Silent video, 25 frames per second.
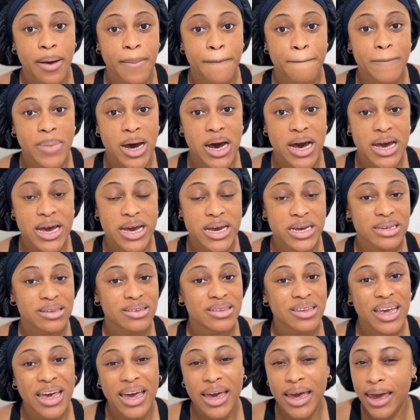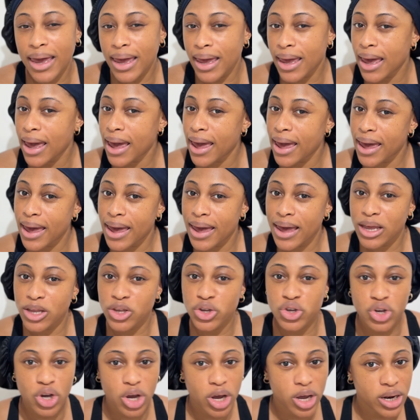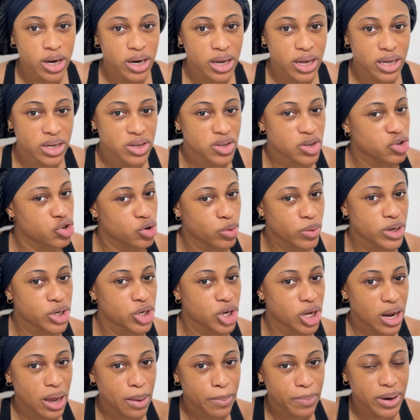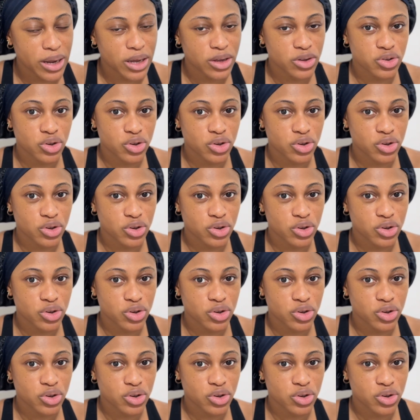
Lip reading: my skincare journey situation happening.